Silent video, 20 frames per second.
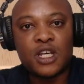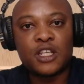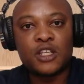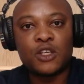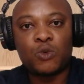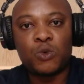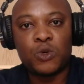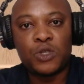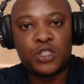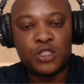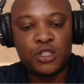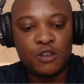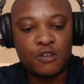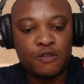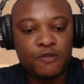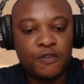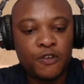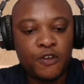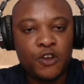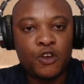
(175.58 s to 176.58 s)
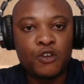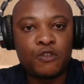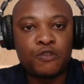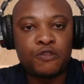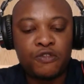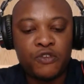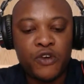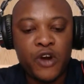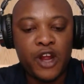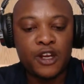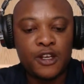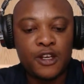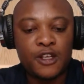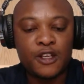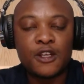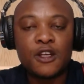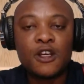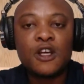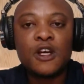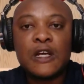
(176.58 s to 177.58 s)
the question, for your friend,
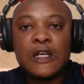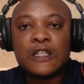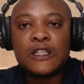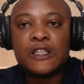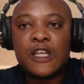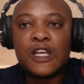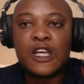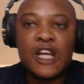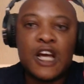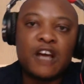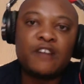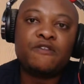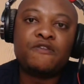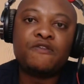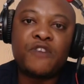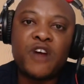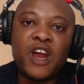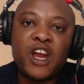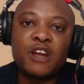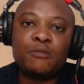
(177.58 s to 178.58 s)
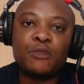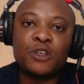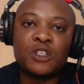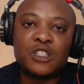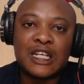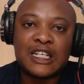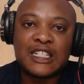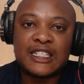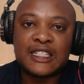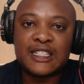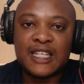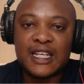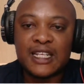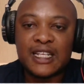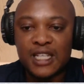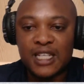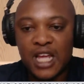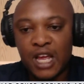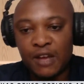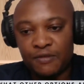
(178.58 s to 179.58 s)
they can very much
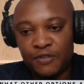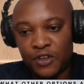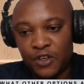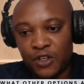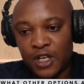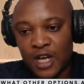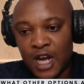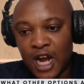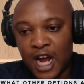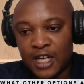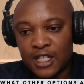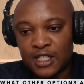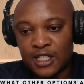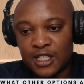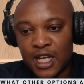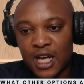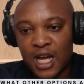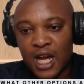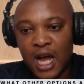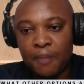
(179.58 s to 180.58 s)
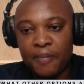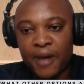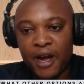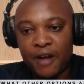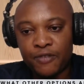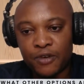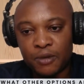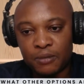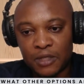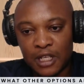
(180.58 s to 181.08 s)
access every other ISA apart from the